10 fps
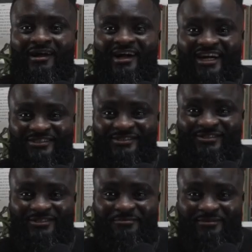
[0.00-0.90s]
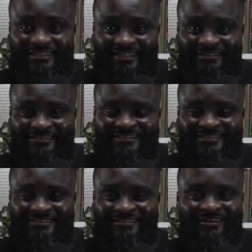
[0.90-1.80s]
I should do something else.
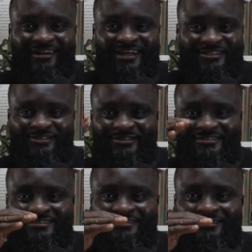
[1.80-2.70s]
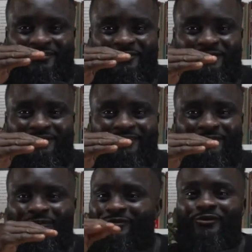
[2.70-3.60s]
I should just
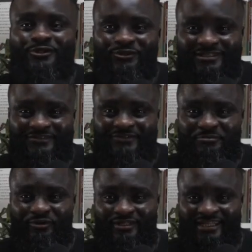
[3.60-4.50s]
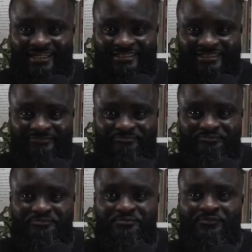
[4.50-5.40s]
go to a different podcast.
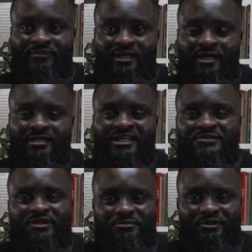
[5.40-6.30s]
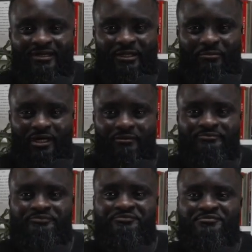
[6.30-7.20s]
That's what I'm talking about.
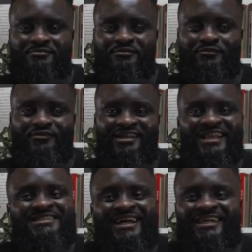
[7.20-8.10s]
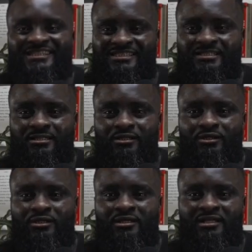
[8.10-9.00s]
That's that ish.
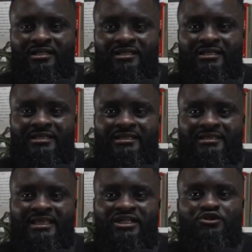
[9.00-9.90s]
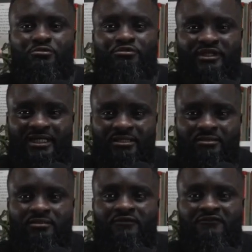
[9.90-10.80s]
That's your brain
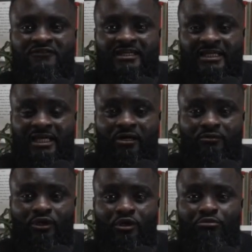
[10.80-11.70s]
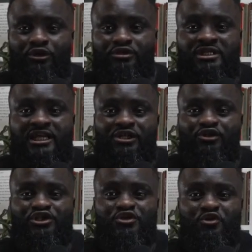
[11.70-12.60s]
freaking out because it
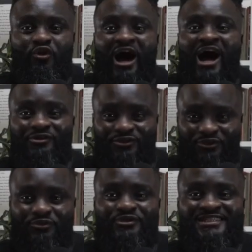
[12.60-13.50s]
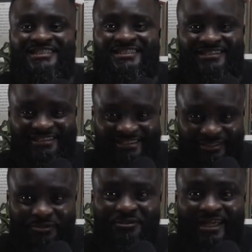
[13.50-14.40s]
doesn't know how to sit
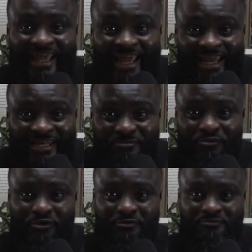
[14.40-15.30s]
still anymore.